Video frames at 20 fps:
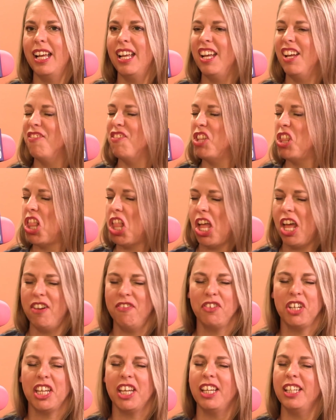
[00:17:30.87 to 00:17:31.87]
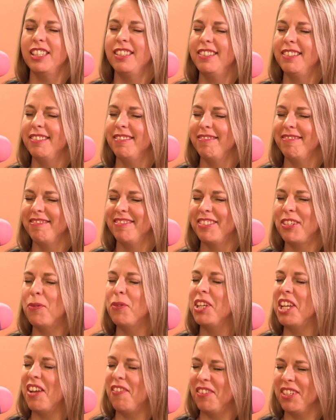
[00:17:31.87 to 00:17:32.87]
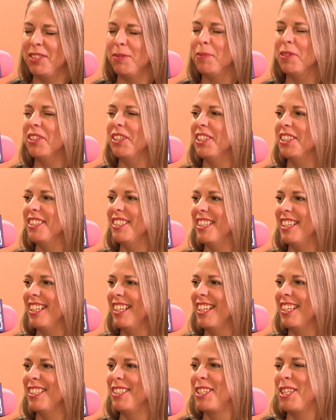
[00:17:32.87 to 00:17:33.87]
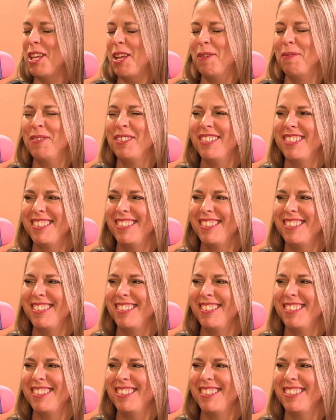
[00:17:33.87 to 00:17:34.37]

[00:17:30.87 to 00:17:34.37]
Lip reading: I have a lot of kids, so we have experience in the kids clubs.